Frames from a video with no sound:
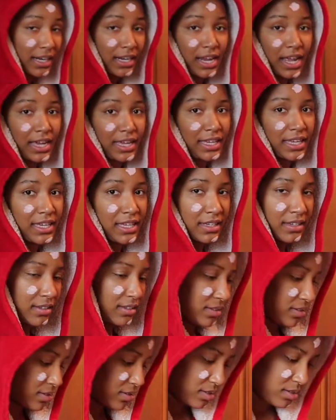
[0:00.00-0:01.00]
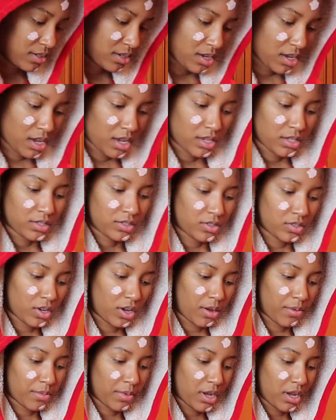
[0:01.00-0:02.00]
clock in, so
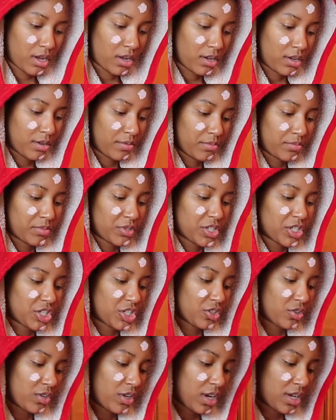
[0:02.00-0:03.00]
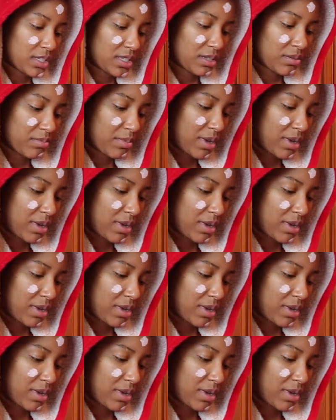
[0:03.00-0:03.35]
I'm um just show y'all some